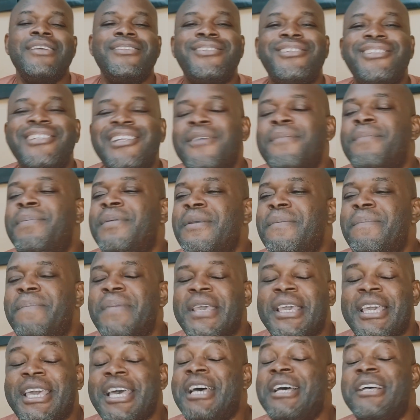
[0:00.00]
it's simply
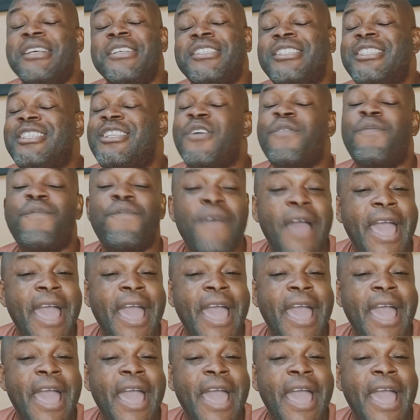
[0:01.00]
because the